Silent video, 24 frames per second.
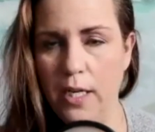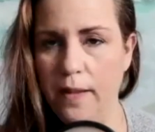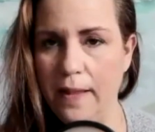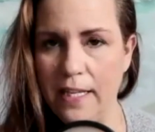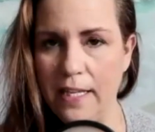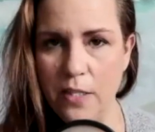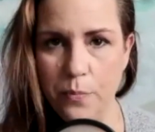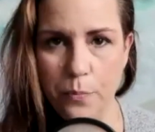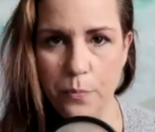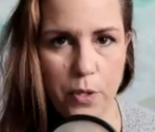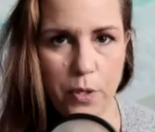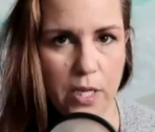
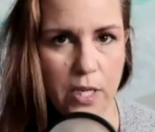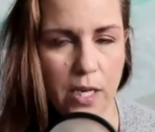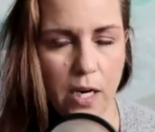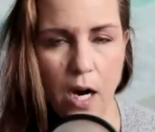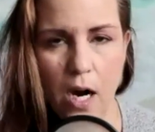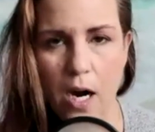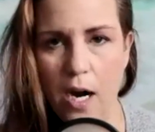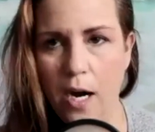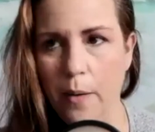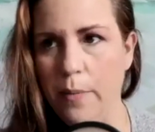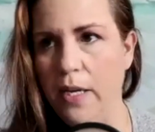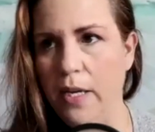That's pretty
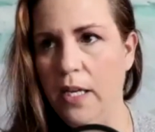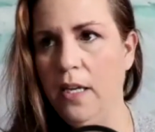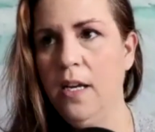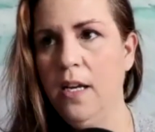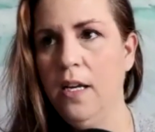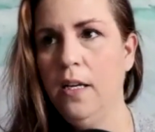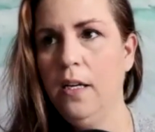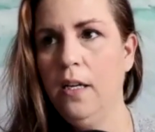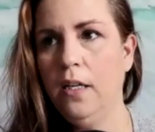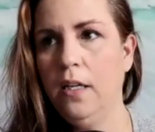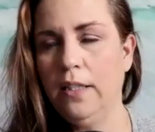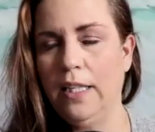common.
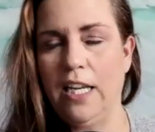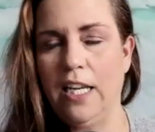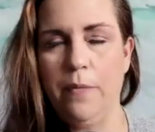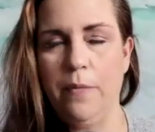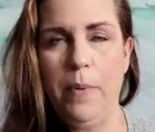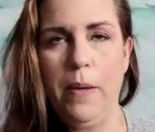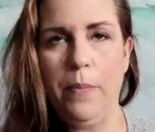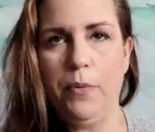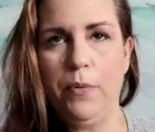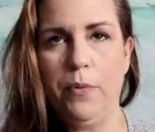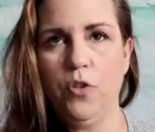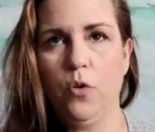A lot of
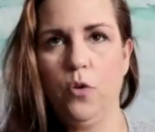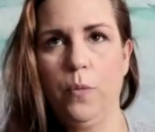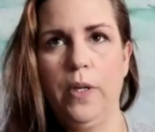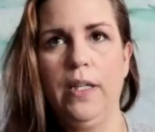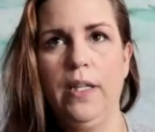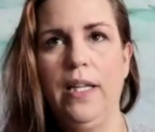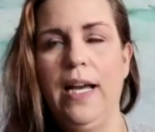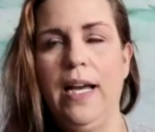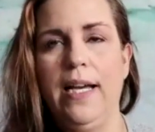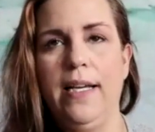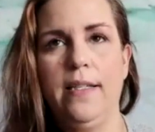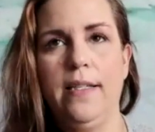people don't
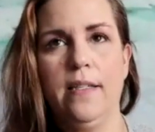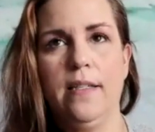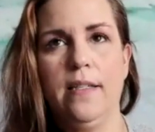realize